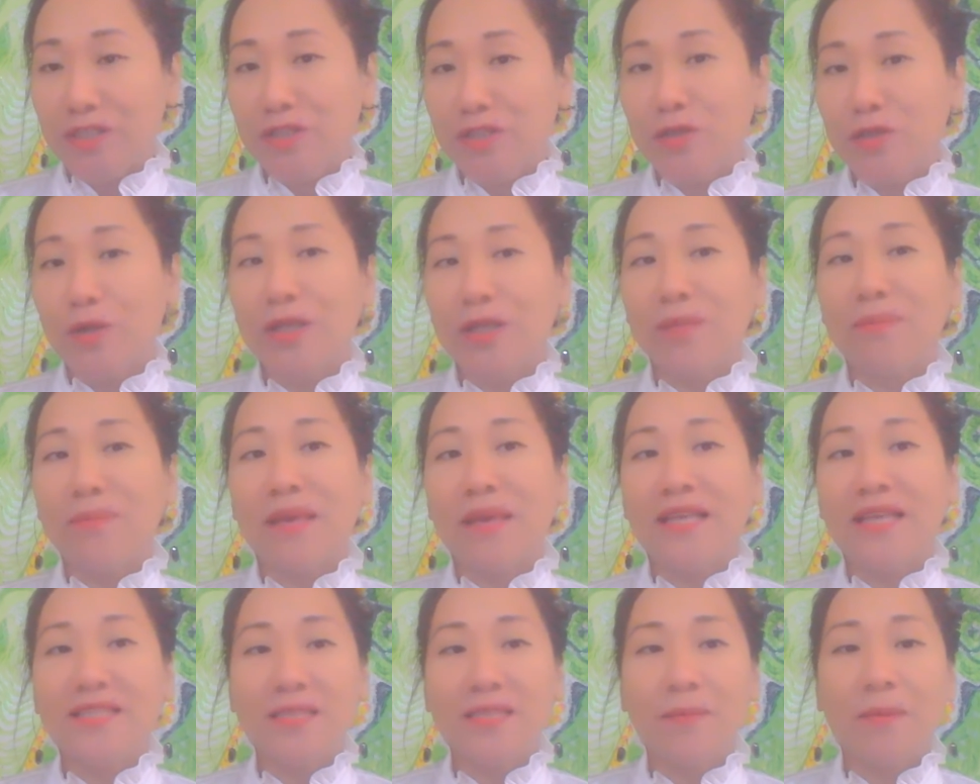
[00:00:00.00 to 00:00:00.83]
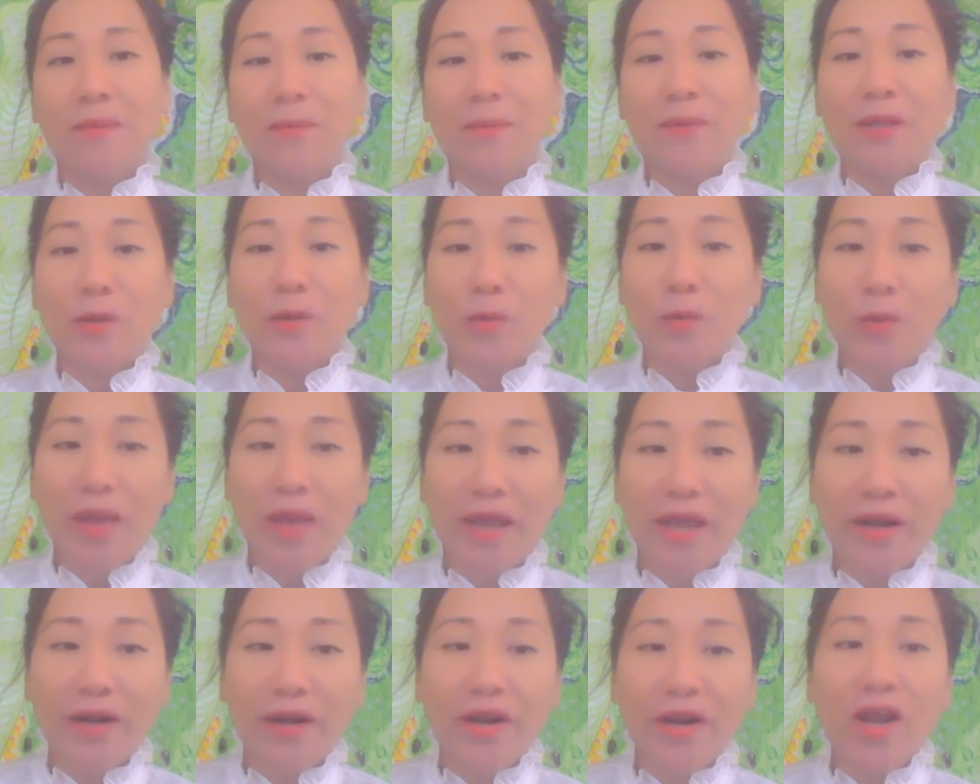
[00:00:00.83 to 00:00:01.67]
So it makes the people
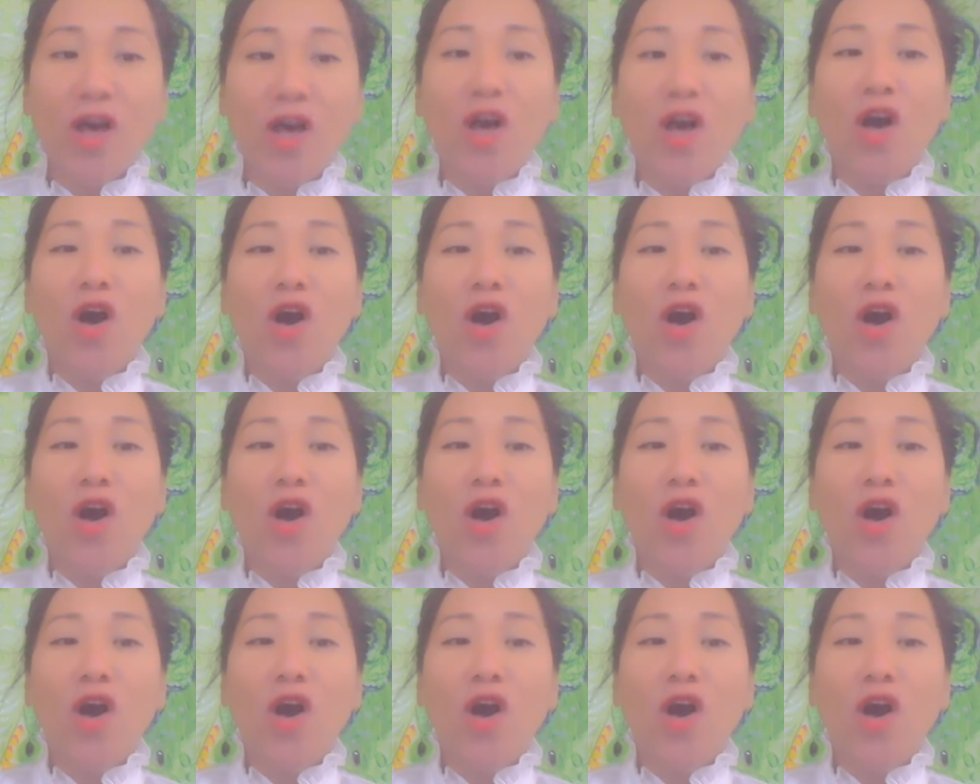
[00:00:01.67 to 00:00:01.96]
aware